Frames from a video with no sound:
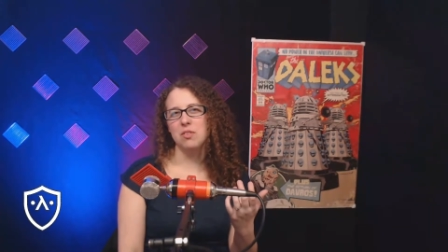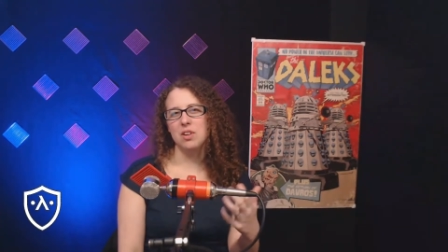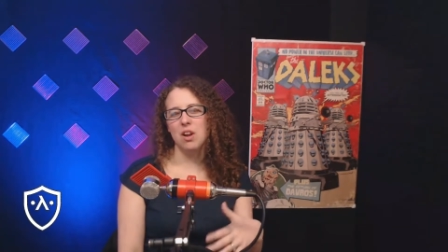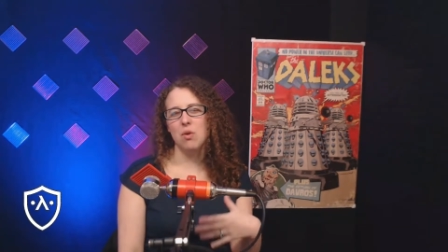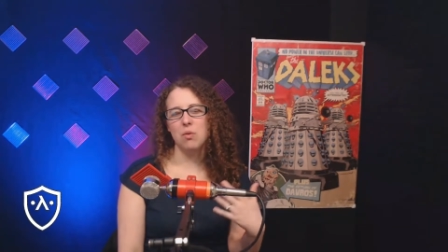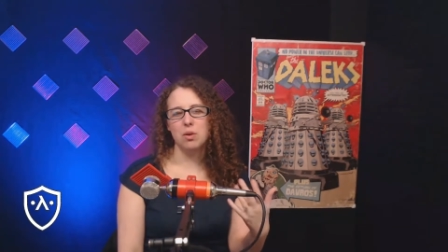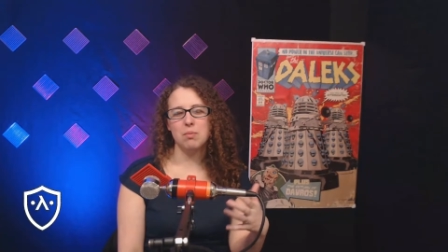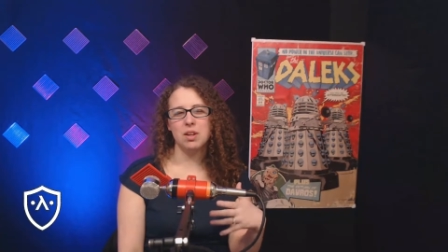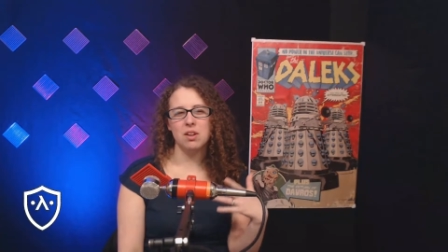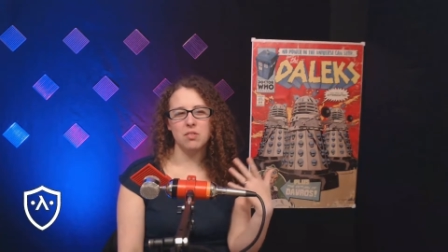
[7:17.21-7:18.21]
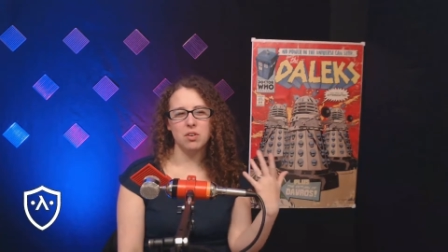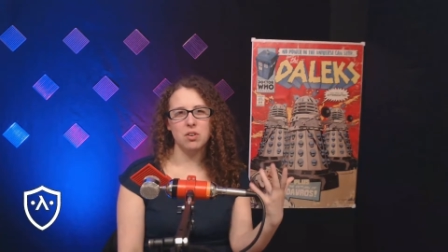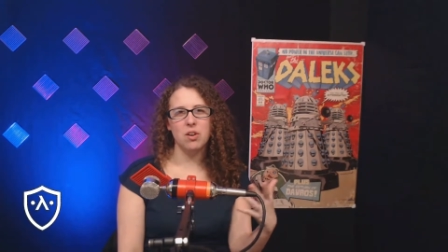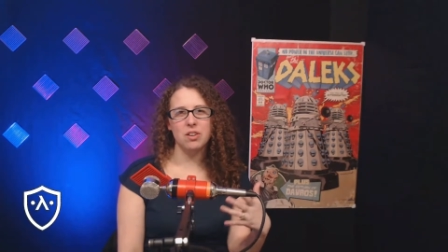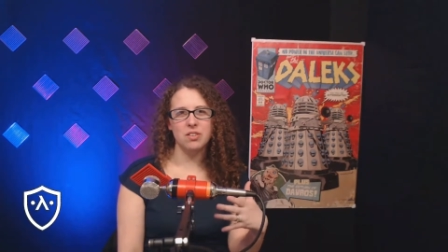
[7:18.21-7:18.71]
Not older, but, like, for
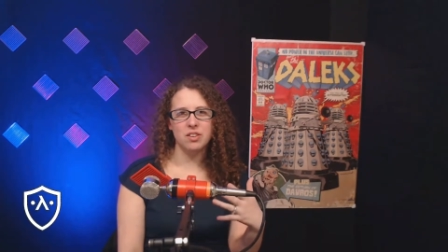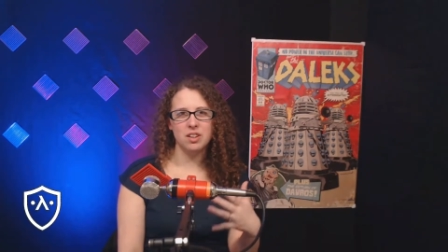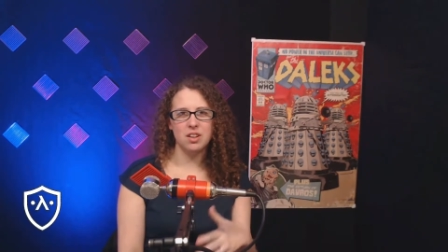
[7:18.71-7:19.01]
adults, like,